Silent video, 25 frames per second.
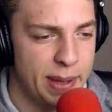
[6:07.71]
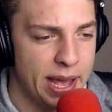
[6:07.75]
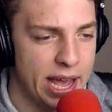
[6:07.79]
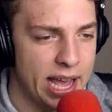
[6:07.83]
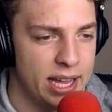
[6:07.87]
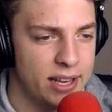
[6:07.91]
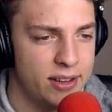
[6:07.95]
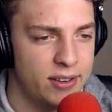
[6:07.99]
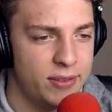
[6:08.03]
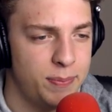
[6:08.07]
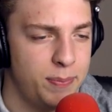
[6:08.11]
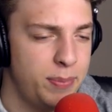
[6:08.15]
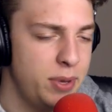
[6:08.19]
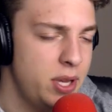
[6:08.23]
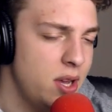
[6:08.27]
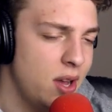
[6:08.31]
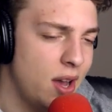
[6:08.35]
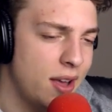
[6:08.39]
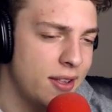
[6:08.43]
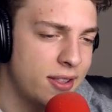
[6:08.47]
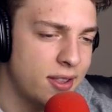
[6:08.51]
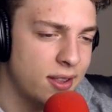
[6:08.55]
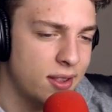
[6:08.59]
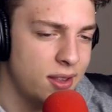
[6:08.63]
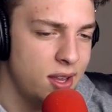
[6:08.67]
bad. But you
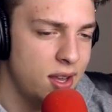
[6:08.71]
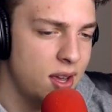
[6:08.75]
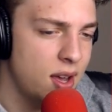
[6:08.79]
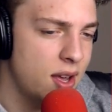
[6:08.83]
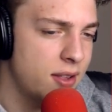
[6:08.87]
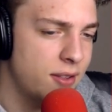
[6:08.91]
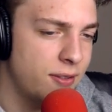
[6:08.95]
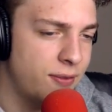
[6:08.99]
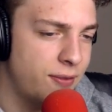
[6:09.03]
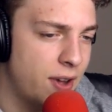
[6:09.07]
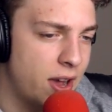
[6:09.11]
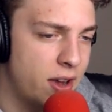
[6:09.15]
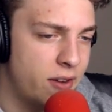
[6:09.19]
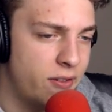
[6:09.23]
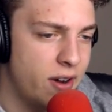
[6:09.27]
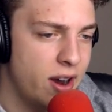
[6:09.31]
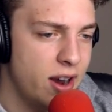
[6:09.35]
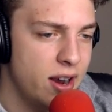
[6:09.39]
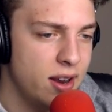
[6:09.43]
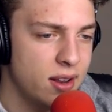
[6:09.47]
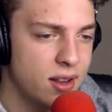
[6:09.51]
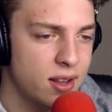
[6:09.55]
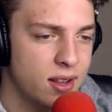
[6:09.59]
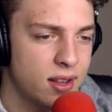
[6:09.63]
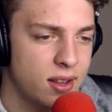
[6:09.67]
guys, you guys are fine,
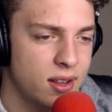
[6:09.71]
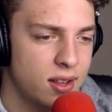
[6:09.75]
right?